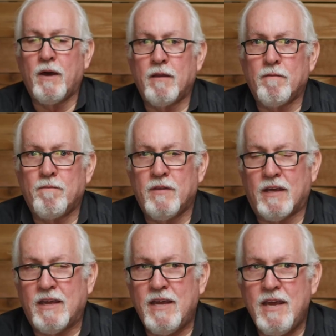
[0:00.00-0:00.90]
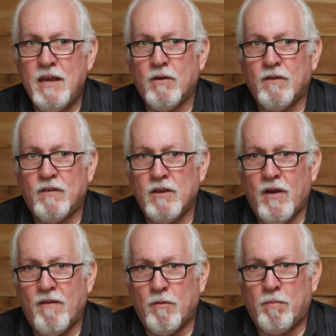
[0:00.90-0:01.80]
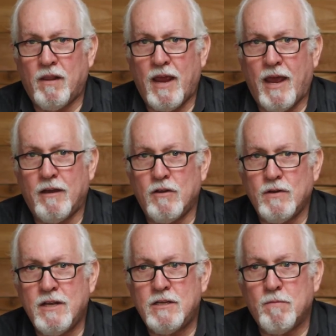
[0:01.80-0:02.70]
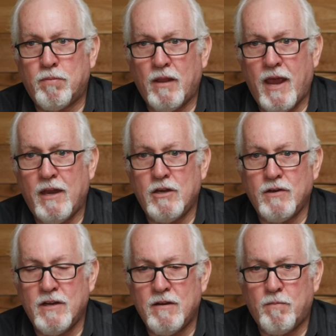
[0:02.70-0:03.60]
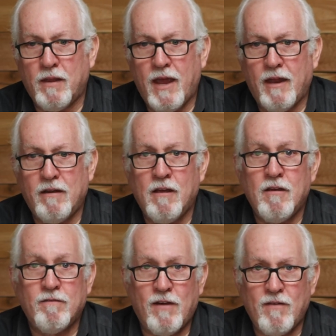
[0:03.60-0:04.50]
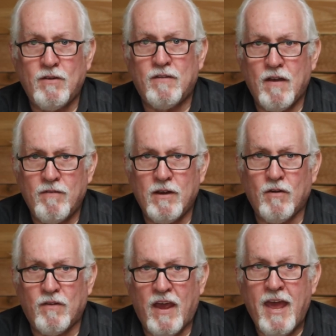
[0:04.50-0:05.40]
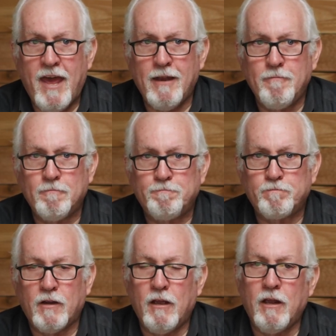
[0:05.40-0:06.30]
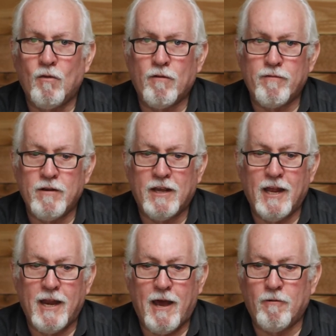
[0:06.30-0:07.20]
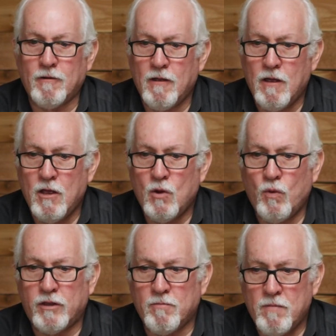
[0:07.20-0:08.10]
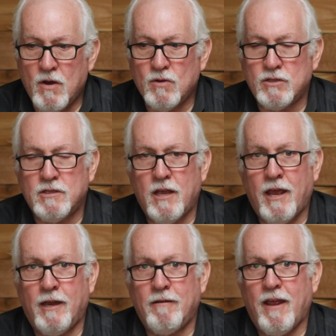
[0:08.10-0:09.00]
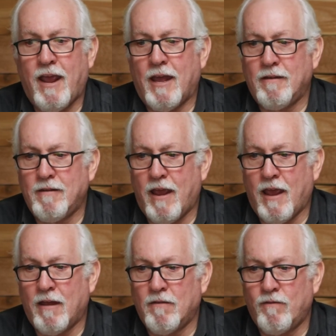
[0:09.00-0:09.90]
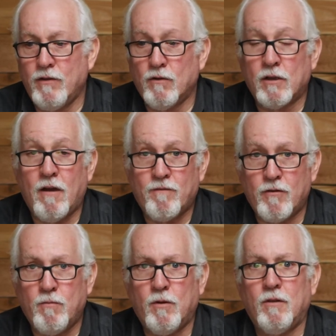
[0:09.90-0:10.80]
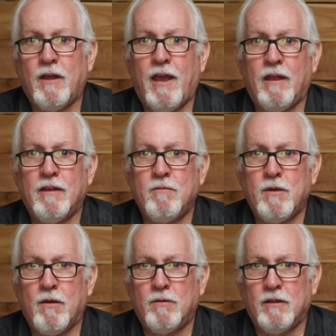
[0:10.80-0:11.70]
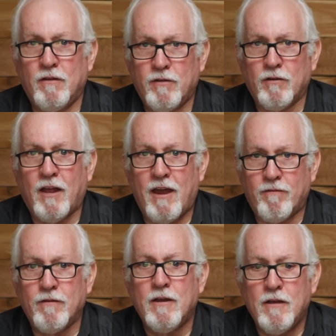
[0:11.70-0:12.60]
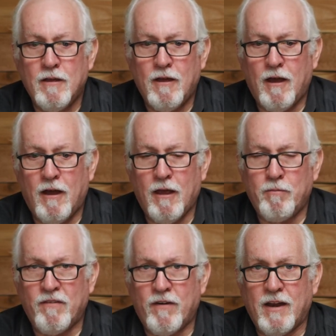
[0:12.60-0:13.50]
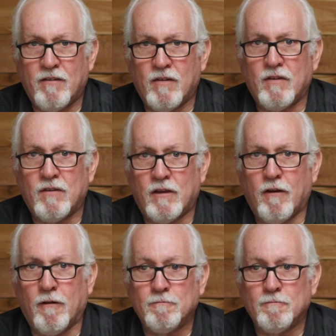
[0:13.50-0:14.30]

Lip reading: But the key here is that you have a plan. You need to plan, and you need to plan 5 to 7 years ahead in order for you to get out with the most and feel comfortable and then be able to live your life and be financially secure.